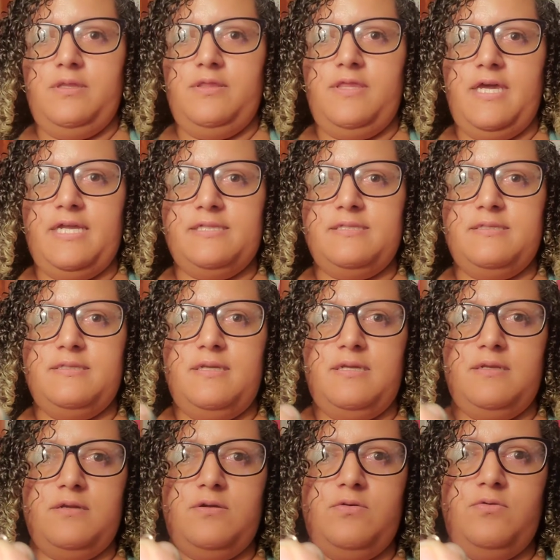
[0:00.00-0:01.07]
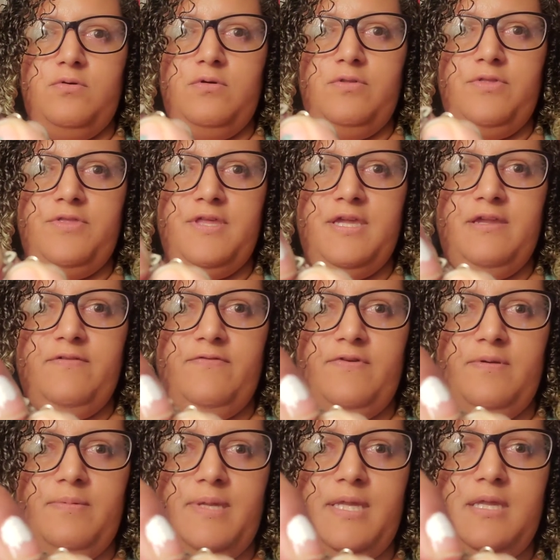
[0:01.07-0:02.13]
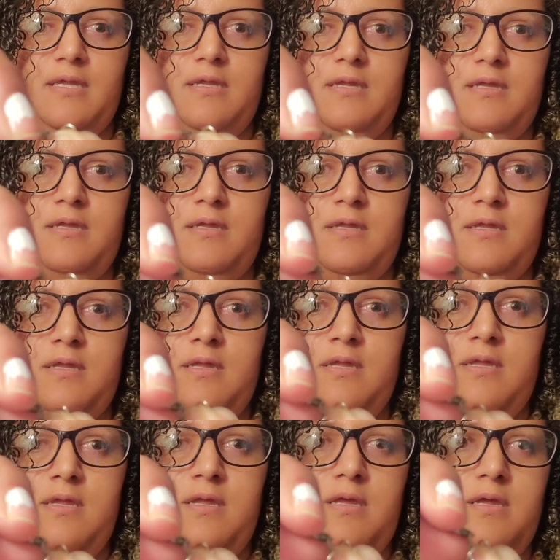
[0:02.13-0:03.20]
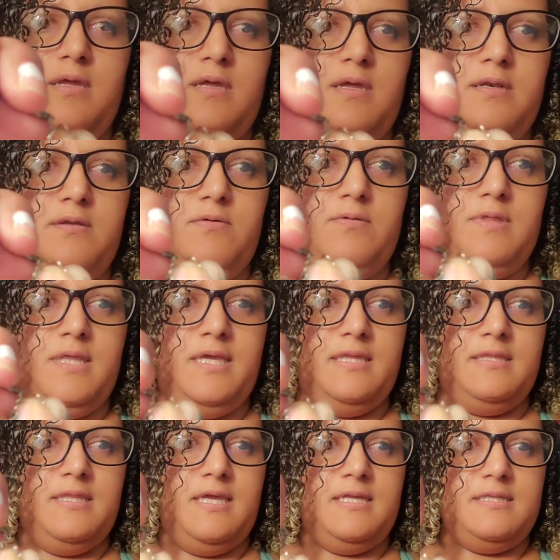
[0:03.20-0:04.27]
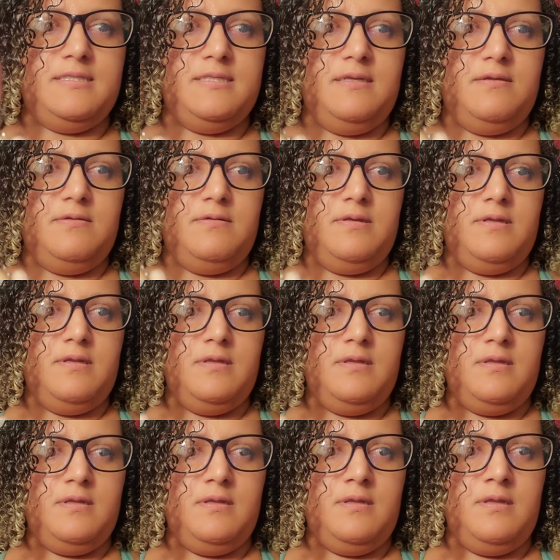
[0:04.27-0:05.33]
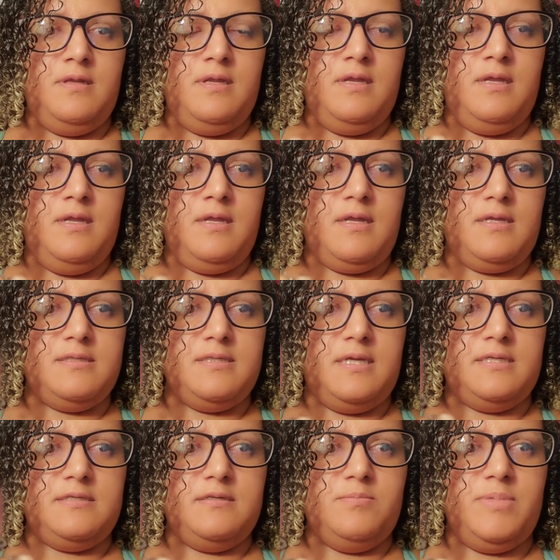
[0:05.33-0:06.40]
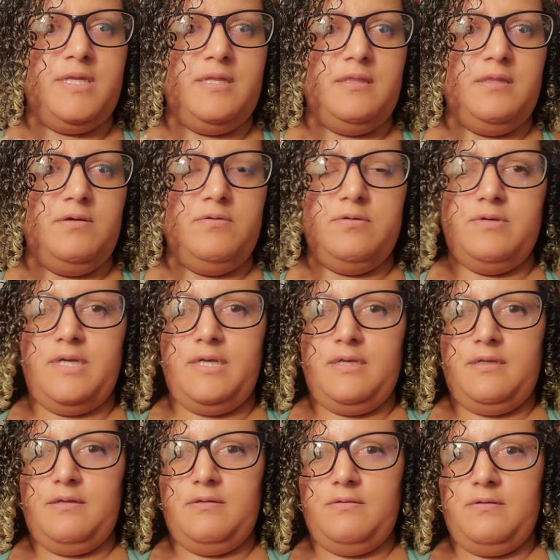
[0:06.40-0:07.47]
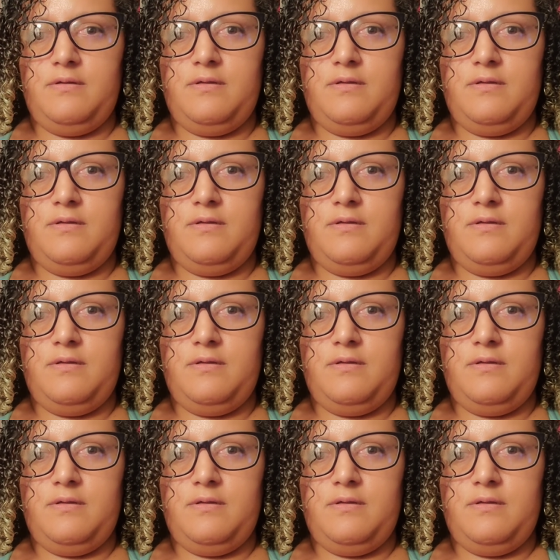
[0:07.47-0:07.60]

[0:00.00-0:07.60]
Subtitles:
that's not a cool thing for me. I don't like that sound. Because I should be alone right now.